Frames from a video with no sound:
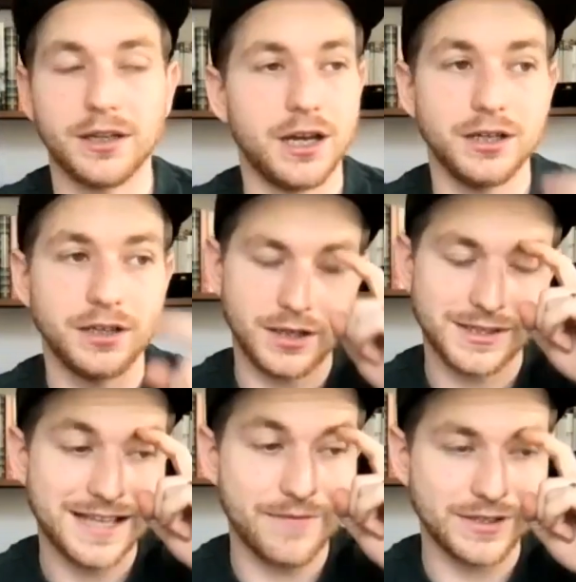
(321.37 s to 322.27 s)
At, at
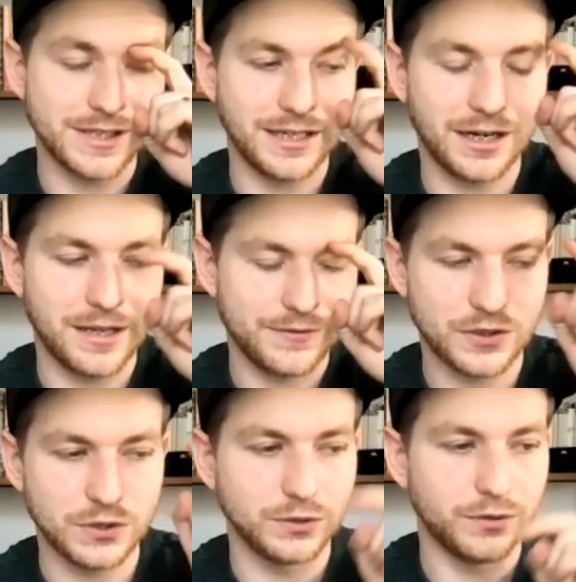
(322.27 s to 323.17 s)
17, I left
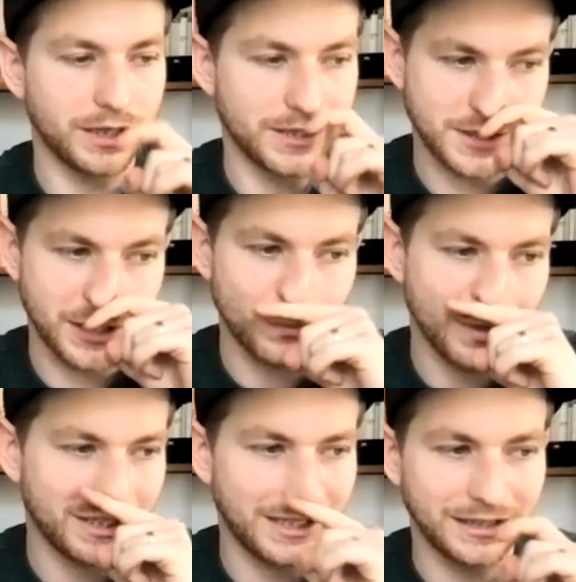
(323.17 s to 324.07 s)
school and I started
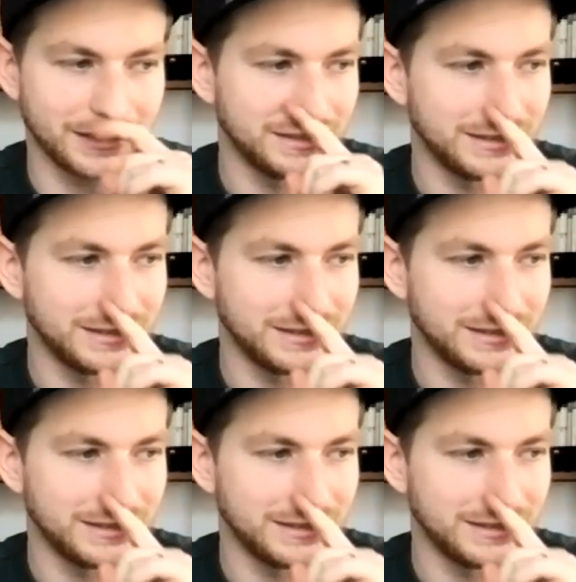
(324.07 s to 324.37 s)
working